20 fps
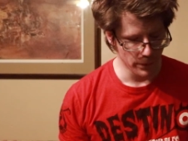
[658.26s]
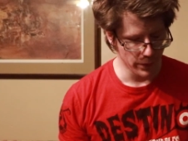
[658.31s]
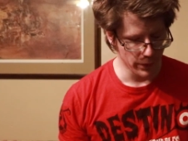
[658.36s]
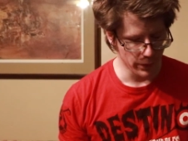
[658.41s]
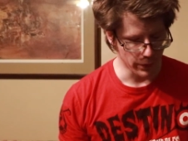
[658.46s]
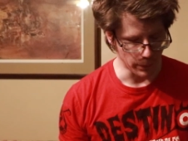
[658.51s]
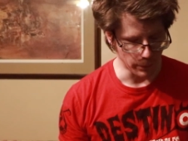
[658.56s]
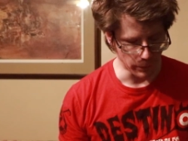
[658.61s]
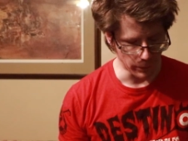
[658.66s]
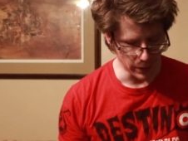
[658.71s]

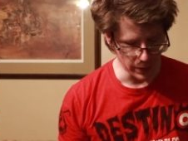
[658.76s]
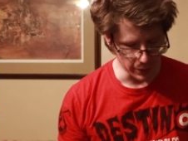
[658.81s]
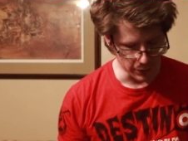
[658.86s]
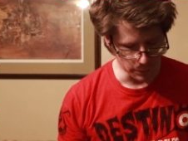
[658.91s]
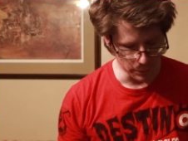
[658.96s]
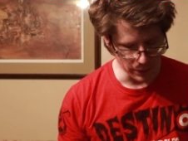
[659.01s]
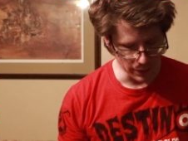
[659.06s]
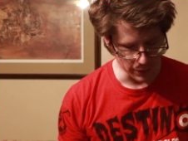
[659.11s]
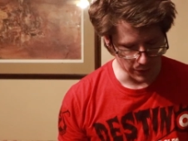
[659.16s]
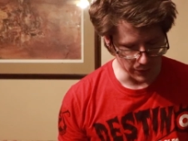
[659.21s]
some
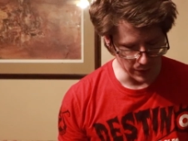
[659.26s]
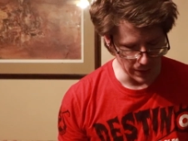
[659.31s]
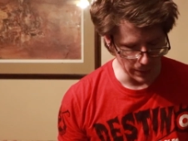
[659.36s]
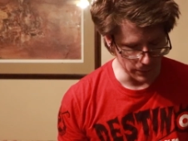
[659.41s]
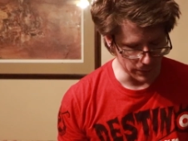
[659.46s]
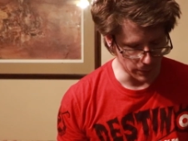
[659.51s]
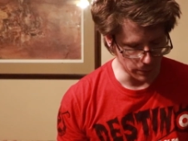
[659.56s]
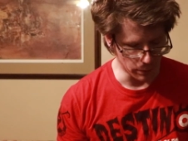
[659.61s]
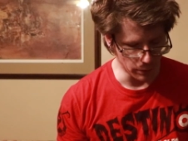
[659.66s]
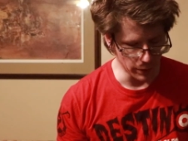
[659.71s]
Xbox
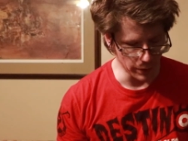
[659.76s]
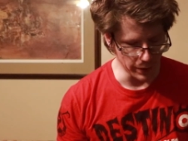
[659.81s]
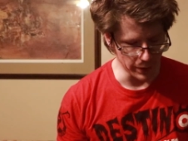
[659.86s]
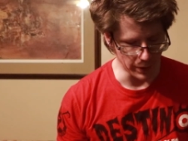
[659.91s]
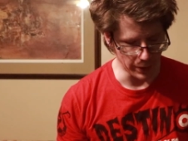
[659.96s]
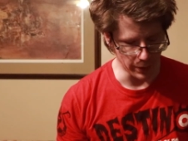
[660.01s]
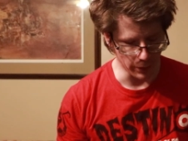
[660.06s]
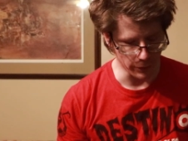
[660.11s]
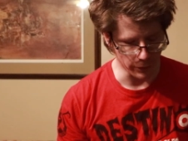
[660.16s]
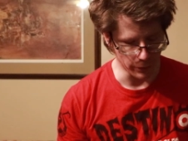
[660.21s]
games to play. And
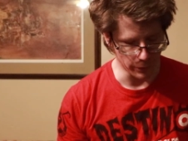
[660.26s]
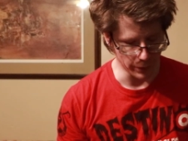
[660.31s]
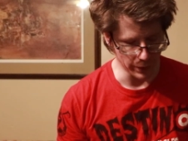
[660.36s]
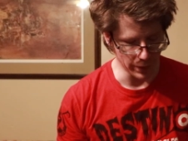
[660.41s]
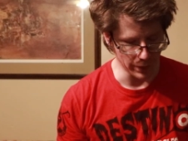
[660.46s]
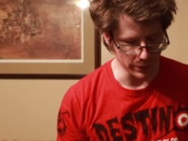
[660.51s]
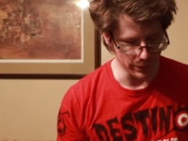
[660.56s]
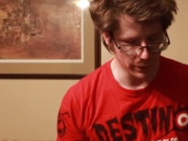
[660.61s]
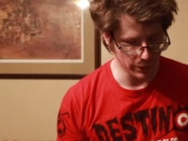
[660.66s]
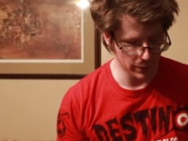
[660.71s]
I also
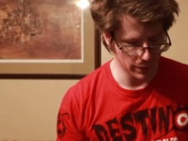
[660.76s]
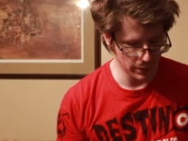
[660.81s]
got